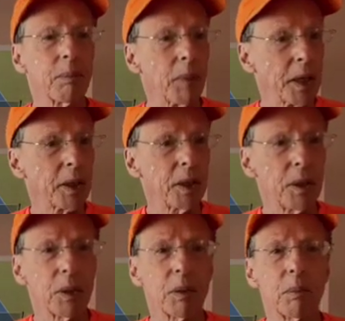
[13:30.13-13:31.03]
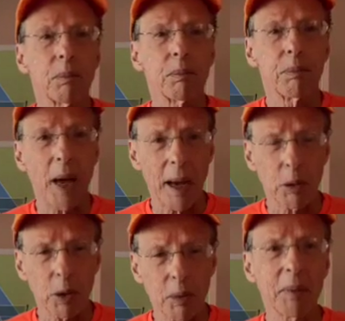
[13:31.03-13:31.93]
Mikey
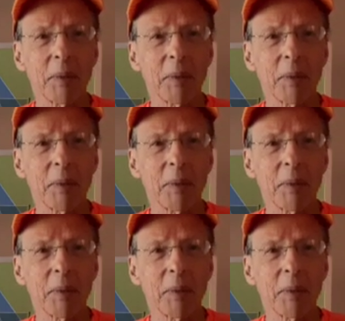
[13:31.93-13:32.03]
Babel